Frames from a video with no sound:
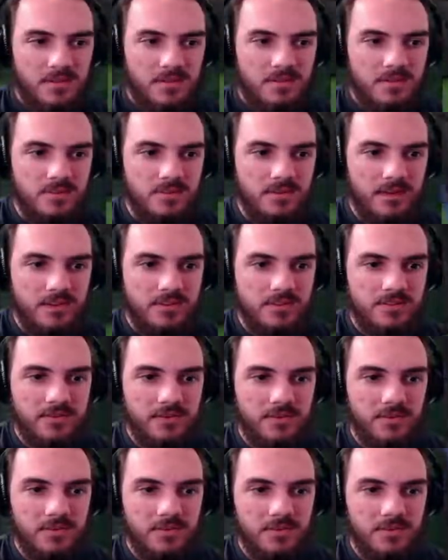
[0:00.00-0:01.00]
So I shall
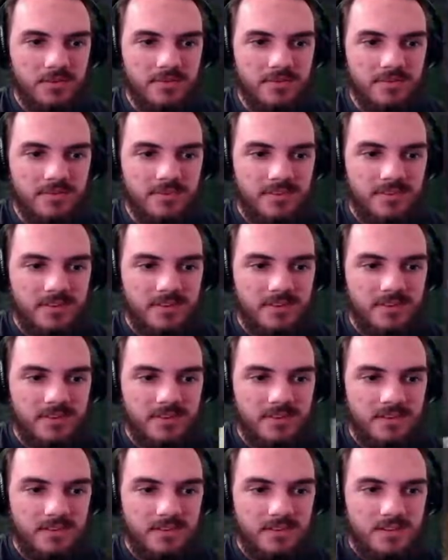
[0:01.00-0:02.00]
get rid of
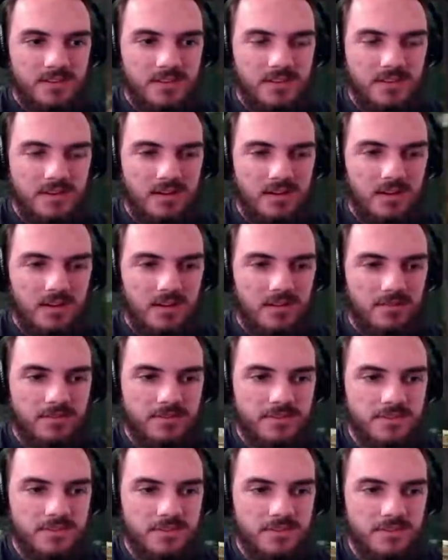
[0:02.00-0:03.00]
all
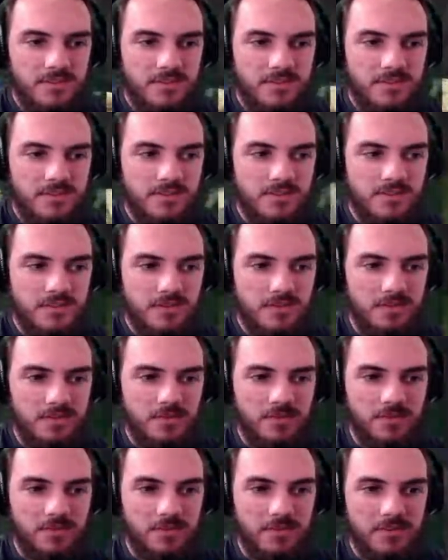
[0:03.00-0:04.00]
this dirt you see here
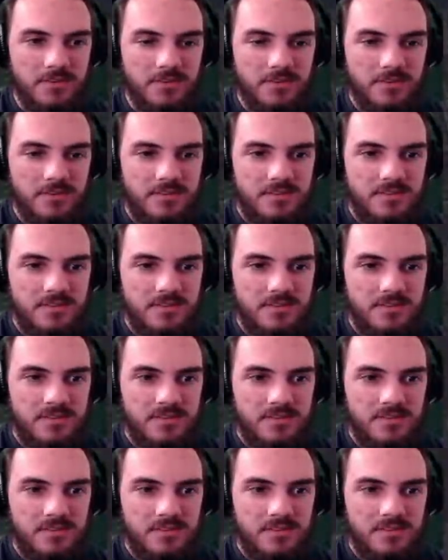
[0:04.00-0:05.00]
before you.
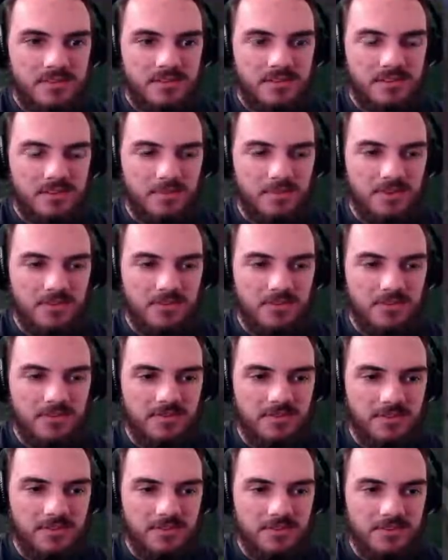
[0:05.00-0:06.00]
And I'll make sure the
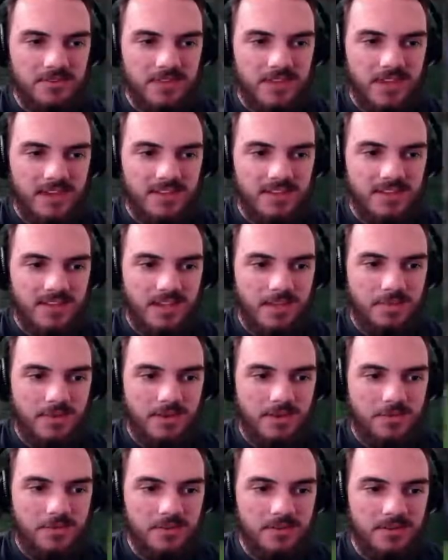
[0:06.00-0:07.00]
villagers can't escape
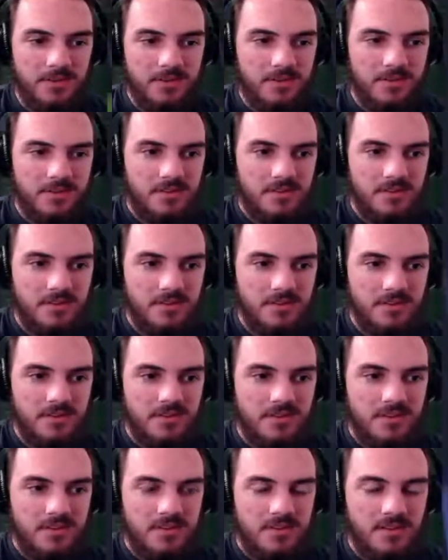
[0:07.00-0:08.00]
anywhere.
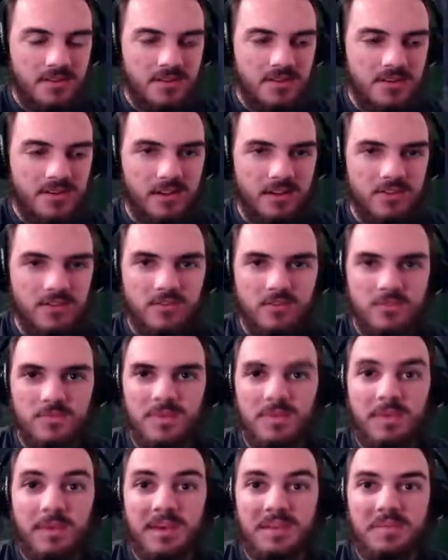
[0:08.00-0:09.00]
And I shall
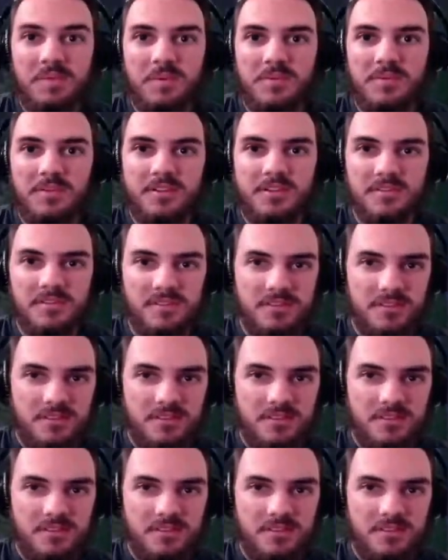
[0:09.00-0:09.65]
be back momentarily.